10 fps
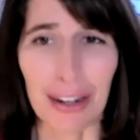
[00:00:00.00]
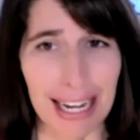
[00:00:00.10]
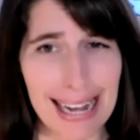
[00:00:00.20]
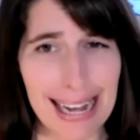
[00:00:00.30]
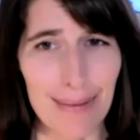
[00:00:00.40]

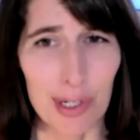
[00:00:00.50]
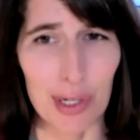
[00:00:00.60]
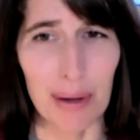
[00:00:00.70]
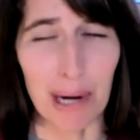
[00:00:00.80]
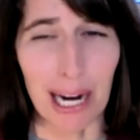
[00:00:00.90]
Okay, Gabe,
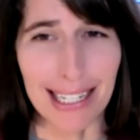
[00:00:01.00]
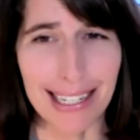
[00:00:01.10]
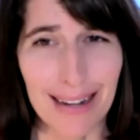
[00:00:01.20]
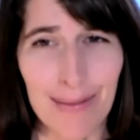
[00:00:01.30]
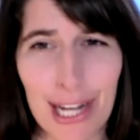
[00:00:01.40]
should we break it
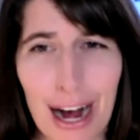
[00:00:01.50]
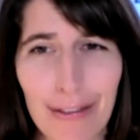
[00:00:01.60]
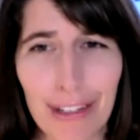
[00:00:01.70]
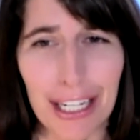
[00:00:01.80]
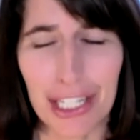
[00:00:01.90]
to them
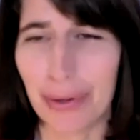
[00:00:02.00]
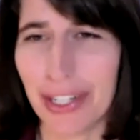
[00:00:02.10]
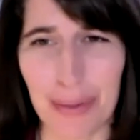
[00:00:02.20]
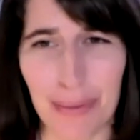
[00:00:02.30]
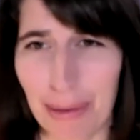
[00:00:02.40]
softly or should we
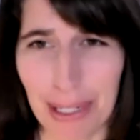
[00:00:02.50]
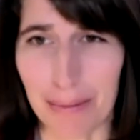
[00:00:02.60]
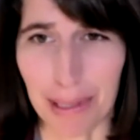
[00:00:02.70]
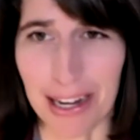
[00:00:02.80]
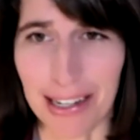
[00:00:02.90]
just be
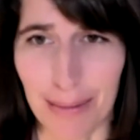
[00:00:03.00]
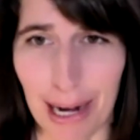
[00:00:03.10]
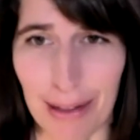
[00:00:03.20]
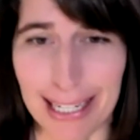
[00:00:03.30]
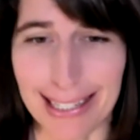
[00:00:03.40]
really blunt
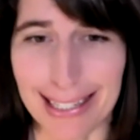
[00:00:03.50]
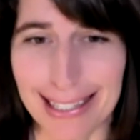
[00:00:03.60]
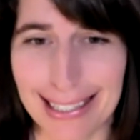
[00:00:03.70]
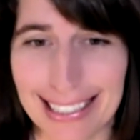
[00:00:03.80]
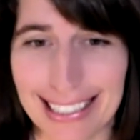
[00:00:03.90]
about
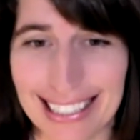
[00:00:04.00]
this?